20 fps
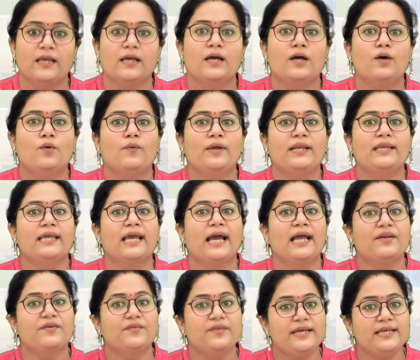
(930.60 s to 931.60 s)
One
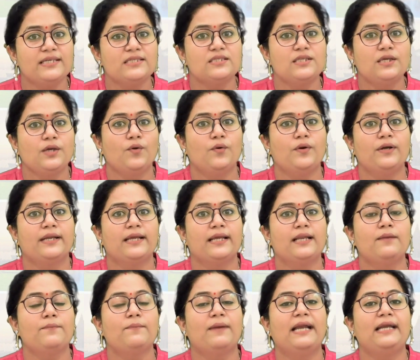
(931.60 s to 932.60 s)
can reach the
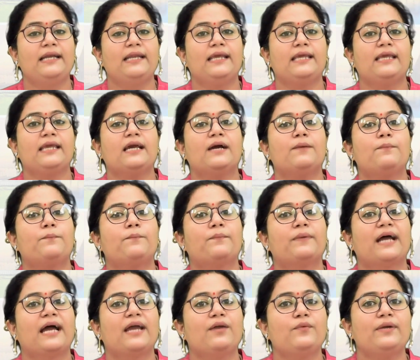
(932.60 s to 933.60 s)
hotel by taking a
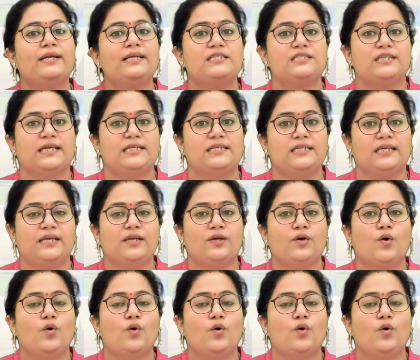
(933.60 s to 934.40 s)
private jetty